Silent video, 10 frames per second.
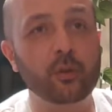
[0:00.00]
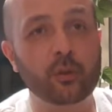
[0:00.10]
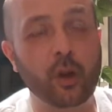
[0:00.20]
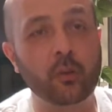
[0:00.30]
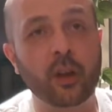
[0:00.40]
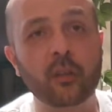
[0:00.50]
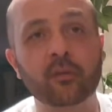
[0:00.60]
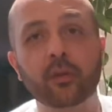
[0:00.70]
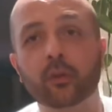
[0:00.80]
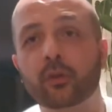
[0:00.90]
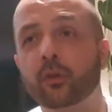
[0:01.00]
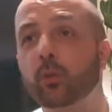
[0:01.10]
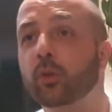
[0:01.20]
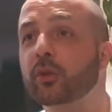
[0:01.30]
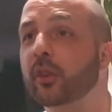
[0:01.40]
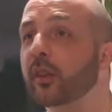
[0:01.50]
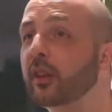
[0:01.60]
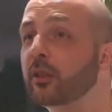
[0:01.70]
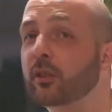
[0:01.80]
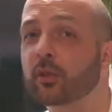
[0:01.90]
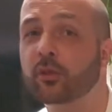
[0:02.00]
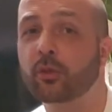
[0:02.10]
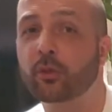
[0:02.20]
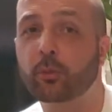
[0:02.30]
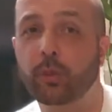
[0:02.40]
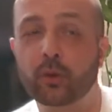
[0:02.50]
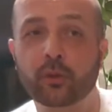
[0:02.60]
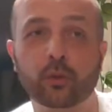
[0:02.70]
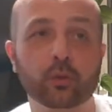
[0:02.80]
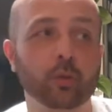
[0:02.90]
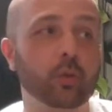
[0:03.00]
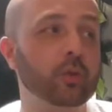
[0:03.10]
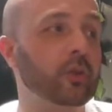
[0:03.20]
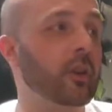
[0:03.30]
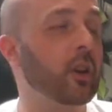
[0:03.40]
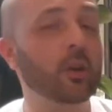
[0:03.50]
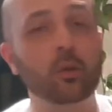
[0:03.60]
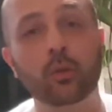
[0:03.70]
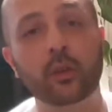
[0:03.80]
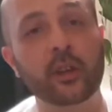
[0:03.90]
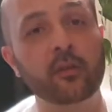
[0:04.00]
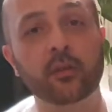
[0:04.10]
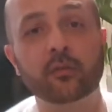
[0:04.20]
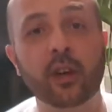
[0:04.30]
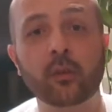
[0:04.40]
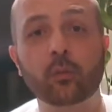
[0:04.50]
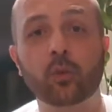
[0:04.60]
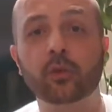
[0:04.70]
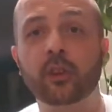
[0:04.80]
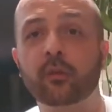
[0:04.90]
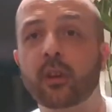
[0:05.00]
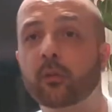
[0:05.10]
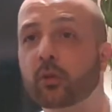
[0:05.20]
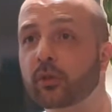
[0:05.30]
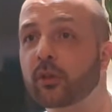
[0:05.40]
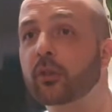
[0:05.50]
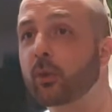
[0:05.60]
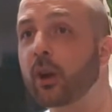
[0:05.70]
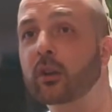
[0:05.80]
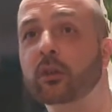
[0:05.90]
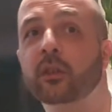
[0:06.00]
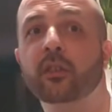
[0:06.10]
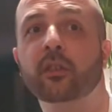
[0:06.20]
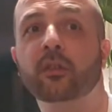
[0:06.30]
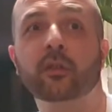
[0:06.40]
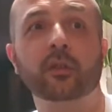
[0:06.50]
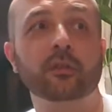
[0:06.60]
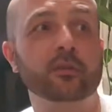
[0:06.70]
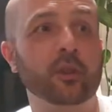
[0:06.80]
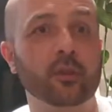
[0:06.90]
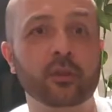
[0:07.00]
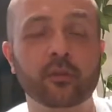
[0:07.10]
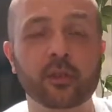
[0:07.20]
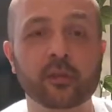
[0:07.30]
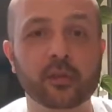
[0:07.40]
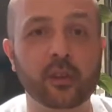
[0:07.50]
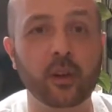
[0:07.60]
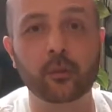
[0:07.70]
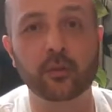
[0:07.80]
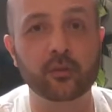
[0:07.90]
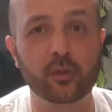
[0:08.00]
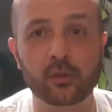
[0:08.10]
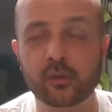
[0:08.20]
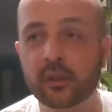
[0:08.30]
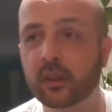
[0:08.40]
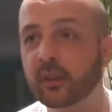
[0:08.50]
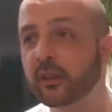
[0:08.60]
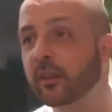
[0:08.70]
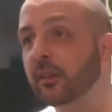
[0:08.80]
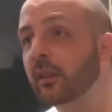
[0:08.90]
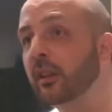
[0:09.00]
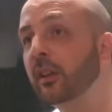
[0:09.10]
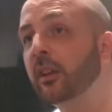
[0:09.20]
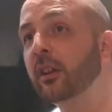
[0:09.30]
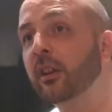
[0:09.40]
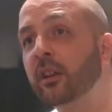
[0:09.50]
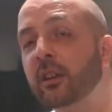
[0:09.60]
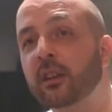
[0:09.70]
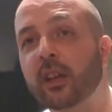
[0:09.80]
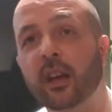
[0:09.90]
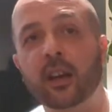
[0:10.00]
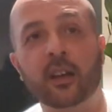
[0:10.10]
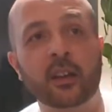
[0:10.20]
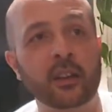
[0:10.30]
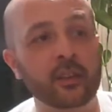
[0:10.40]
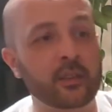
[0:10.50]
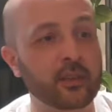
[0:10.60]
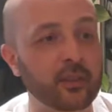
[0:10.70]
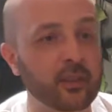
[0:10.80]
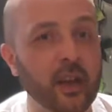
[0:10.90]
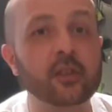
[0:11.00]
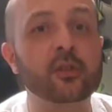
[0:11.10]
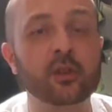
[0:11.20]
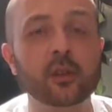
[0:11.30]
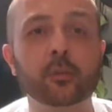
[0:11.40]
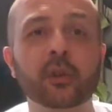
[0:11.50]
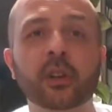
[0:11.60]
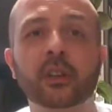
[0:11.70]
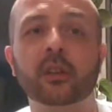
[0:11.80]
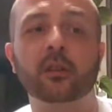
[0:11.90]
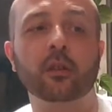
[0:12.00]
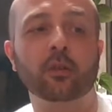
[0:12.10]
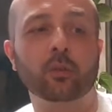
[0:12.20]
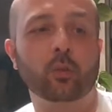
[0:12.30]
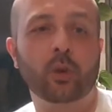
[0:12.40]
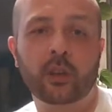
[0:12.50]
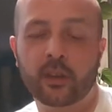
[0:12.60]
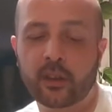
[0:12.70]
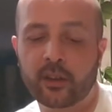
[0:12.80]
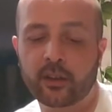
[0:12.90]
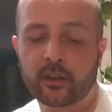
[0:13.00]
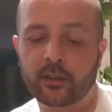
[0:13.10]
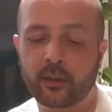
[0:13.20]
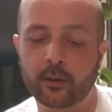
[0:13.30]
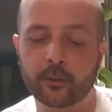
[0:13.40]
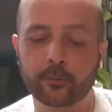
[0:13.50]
don't have filtered water, then you can use bottled water or even rainwater. Rainwater is quite good because it's full of lots of different types of nutrients that it's naturally bringing along with it. So